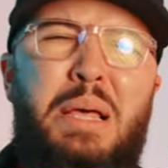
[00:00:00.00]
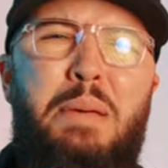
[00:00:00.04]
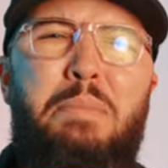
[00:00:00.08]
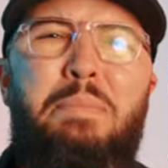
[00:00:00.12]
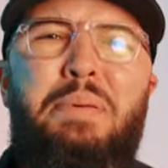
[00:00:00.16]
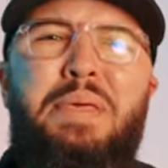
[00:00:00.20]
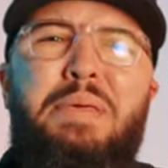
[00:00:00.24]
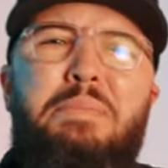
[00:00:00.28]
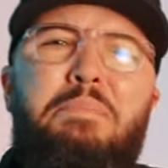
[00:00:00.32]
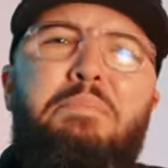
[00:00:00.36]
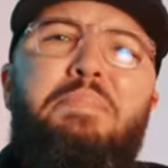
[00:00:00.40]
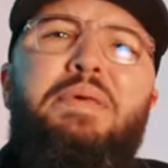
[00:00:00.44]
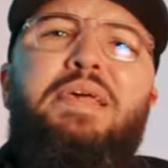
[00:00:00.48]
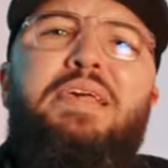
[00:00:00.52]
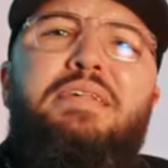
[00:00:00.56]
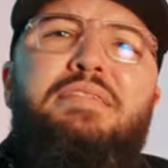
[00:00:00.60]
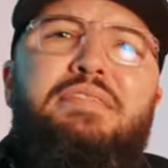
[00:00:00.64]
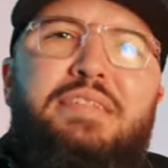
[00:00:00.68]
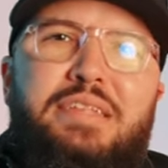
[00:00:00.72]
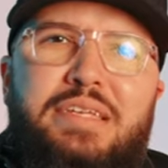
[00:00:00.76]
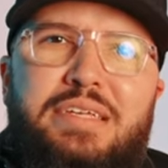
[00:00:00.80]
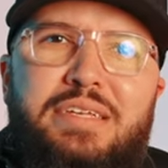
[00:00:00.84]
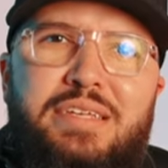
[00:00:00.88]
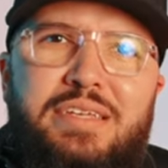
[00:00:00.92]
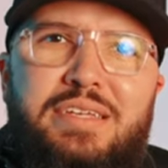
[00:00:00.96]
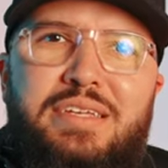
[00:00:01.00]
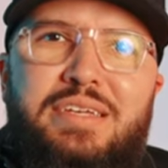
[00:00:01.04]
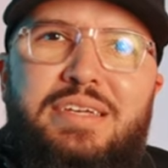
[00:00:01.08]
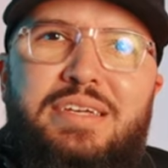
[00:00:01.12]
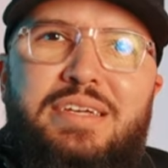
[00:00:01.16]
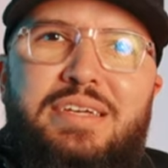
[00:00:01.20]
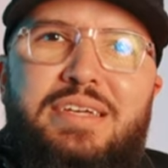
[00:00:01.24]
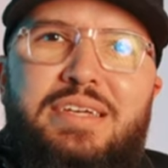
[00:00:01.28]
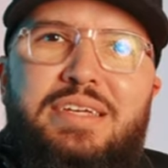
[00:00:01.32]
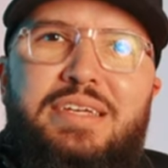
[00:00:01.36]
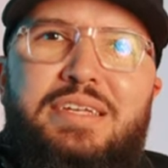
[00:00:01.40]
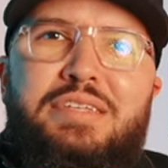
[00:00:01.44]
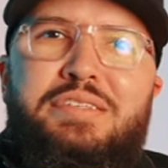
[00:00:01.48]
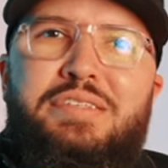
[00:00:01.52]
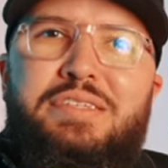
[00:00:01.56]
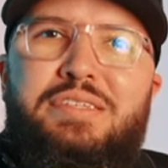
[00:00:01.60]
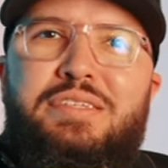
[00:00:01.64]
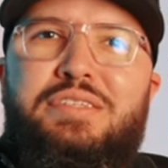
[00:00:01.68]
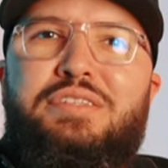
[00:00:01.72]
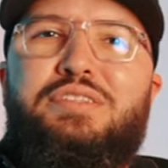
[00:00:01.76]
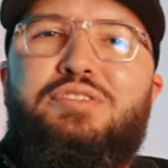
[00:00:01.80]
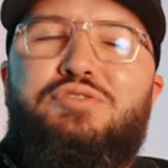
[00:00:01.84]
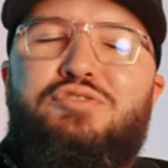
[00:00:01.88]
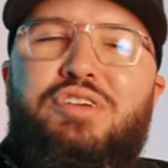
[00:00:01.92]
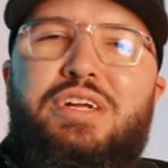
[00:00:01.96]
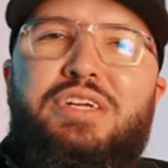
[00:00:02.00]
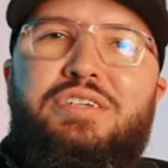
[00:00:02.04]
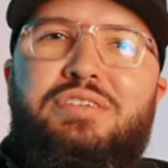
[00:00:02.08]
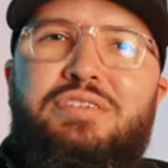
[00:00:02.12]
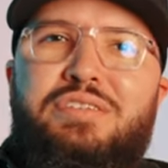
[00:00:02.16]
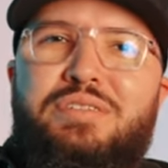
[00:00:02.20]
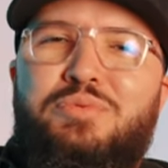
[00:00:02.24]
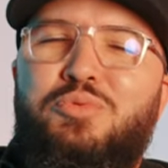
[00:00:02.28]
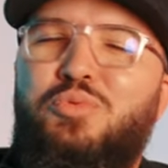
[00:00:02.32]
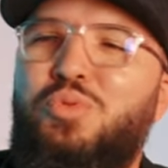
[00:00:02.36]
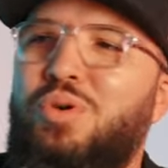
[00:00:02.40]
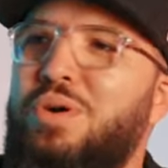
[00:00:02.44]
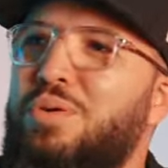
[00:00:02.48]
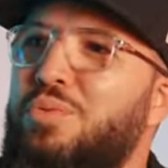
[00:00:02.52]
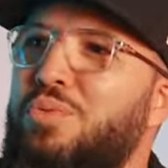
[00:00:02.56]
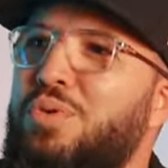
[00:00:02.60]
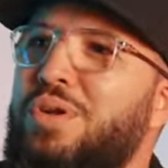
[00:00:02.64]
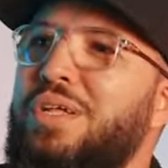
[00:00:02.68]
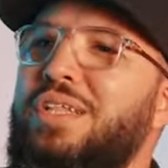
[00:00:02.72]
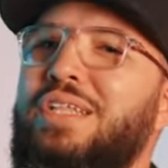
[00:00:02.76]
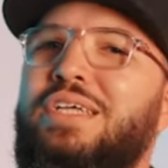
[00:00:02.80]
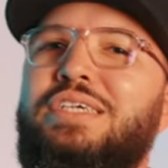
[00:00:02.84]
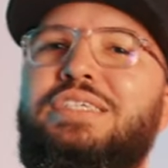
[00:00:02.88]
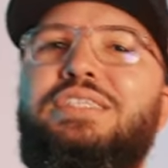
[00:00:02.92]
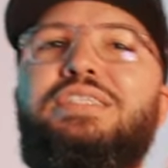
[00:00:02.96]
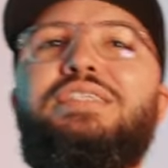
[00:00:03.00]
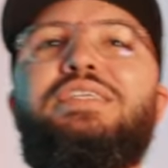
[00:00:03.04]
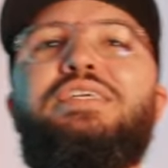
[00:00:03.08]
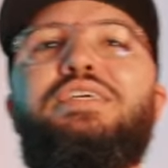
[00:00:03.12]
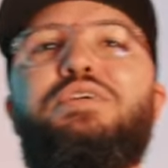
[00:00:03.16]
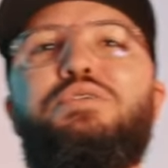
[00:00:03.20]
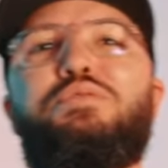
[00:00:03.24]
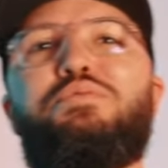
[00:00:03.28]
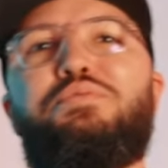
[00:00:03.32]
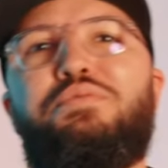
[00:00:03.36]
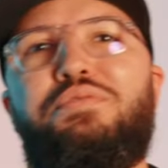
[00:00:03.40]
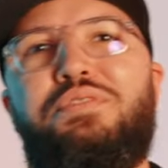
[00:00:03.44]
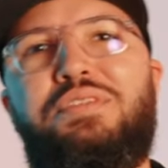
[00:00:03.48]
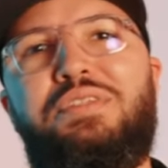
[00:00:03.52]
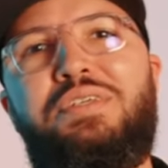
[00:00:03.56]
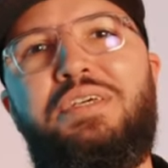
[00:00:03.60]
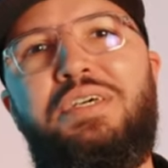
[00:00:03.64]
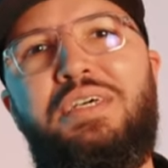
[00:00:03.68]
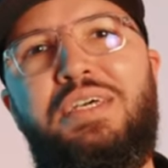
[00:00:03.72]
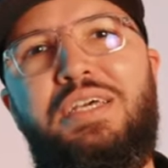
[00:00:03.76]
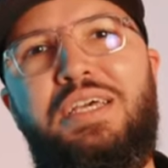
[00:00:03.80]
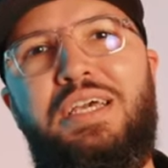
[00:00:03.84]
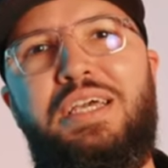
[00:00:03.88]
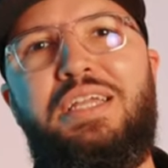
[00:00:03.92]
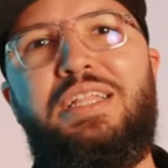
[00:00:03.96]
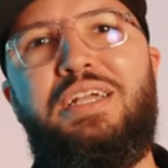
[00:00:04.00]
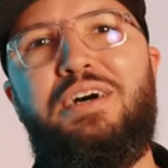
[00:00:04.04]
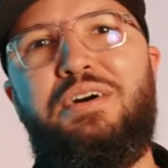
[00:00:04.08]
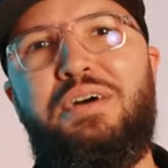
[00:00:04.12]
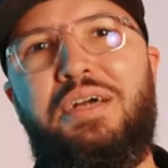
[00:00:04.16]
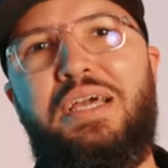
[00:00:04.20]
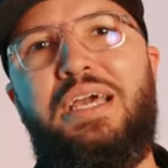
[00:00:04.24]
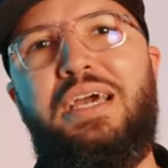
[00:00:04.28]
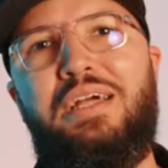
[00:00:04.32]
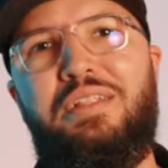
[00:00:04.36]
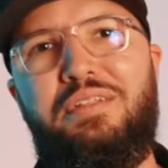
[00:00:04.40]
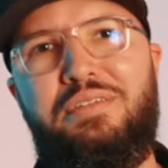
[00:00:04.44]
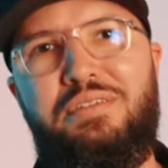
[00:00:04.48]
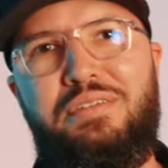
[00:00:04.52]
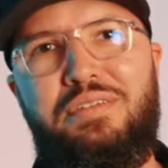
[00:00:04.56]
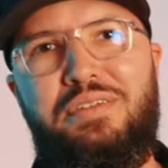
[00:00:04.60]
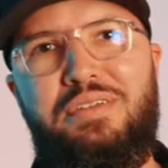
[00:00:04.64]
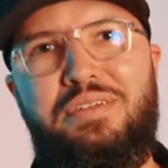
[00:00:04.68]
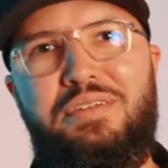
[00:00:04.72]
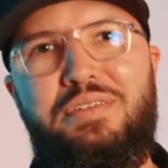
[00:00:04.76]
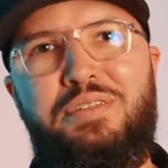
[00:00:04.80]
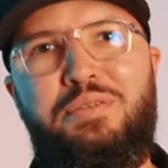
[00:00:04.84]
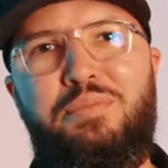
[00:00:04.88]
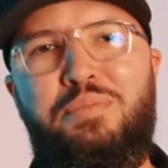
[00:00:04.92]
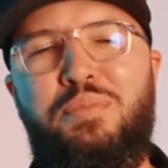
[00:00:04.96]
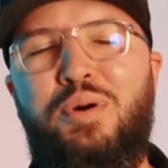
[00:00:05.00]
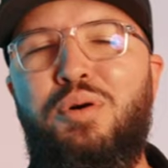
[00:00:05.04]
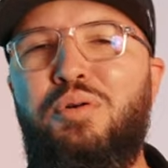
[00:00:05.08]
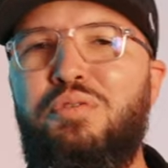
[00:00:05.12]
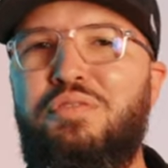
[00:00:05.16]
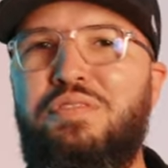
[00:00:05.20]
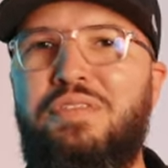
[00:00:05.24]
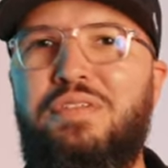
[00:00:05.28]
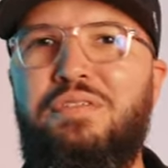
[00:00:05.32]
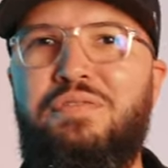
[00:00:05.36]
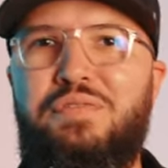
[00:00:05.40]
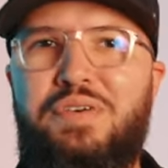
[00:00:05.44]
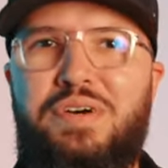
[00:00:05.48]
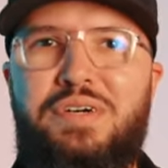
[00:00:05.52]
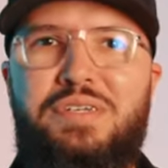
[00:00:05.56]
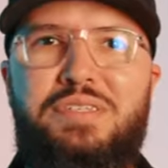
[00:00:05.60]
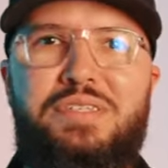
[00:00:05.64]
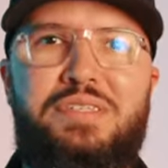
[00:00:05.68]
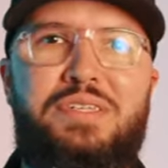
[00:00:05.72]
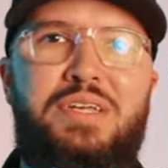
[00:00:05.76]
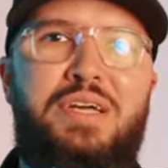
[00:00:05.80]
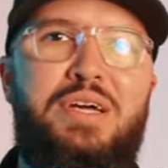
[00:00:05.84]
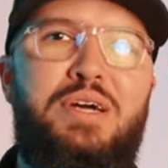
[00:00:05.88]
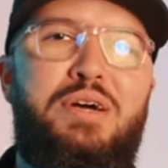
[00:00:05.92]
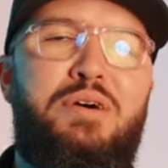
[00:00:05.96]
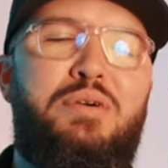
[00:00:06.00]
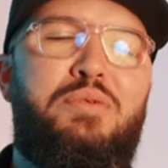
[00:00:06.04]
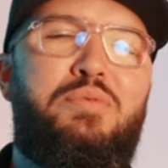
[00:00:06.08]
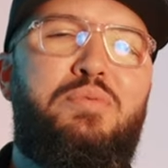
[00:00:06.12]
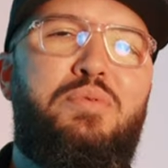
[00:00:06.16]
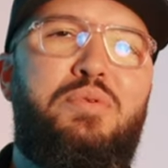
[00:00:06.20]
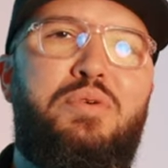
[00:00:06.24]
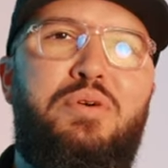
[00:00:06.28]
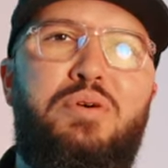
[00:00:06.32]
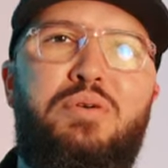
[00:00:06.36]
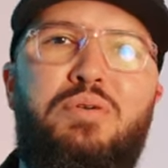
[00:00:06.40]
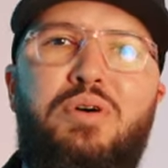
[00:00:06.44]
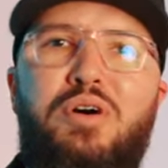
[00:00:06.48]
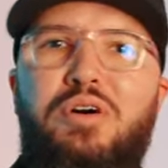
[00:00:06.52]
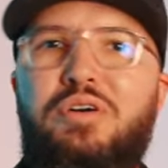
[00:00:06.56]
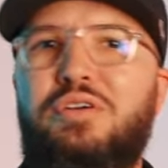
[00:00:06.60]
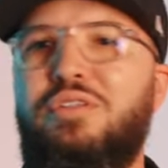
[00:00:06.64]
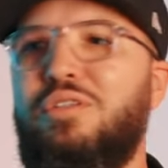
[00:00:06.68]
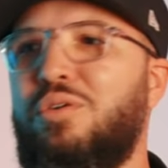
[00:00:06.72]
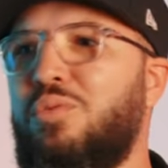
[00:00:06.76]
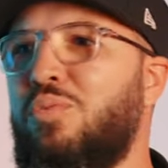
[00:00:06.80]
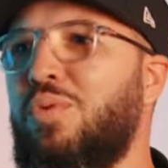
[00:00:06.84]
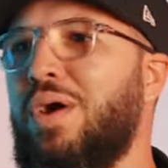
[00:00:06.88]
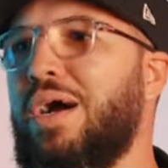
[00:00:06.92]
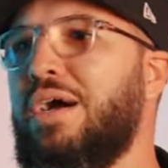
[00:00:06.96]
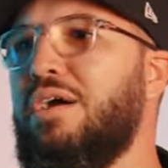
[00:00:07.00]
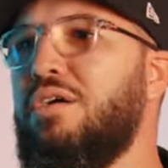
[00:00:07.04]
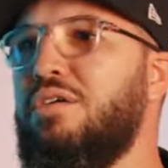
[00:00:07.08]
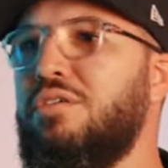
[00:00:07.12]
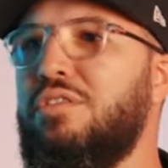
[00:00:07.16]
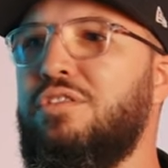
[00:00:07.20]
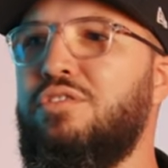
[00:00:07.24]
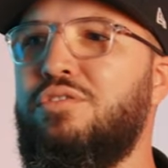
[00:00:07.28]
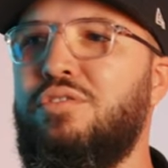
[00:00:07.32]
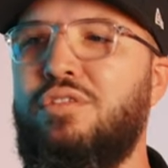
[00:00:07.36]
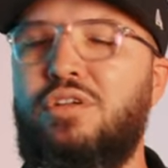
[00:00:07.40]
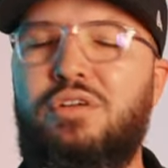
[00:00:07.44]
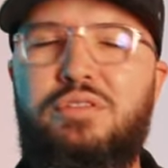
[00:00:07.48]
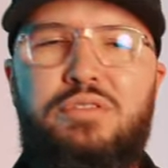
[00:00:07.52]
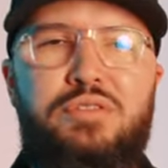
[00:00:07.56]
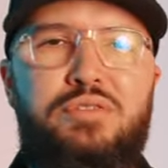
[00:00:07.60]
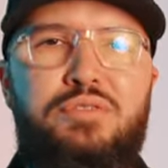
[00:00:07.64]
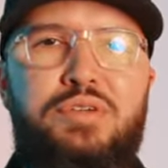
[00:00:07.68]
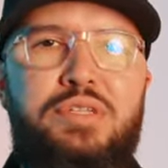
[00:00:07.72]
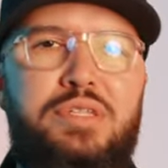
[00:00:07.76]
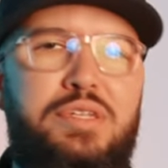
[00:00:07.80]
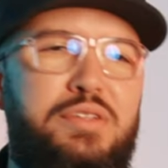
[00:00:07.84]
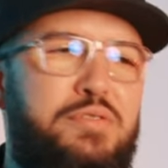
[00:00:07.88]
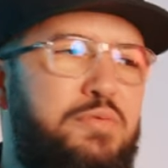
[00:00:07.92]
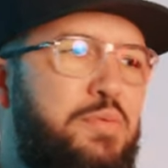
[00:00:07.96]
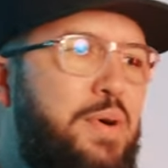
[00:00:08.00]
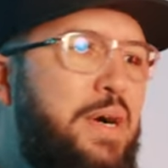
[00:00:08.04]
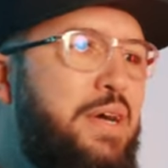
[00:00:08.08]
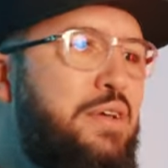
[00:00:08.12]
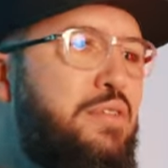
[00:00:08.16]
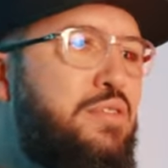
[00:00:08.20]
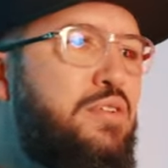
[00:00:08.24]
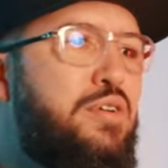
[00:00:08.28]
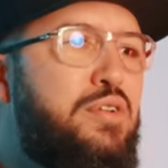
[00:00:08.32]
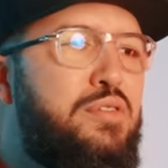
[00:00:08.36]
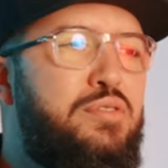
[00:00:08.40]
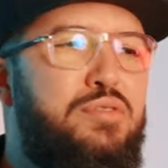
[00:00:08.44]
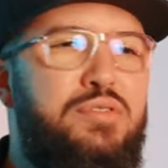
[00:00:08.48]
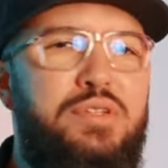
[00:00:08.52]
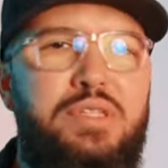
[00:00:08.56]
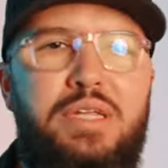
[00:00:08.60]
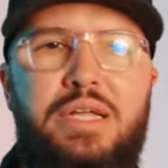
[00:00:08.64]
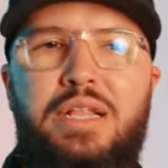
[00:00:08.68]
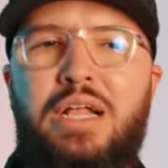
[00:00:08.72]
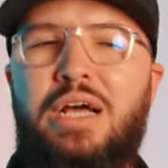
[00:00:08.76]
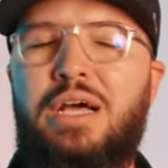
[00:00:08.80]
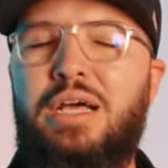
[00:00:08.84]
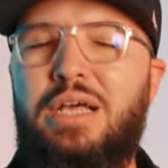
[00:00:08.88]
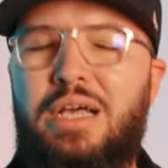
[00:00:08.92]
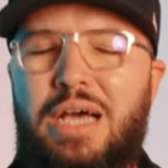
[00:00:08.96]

Being busy is a distraction. What, what an excuse in our calendar. You know, most of us will go, oh, you know, why are you not doing this? Why are you not doing that?